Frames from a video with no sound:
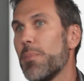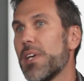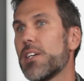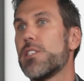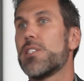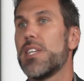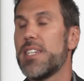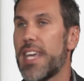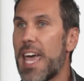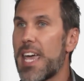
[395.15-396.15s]
Because
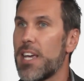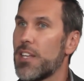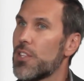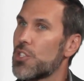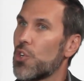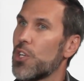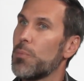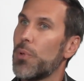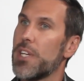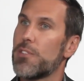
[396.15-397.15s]
today, the starting
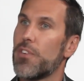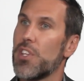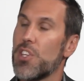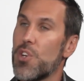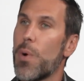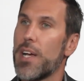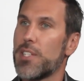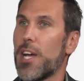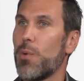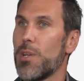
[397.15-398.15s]
place for the US
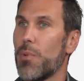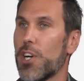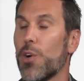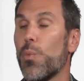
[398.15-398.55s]
equity market,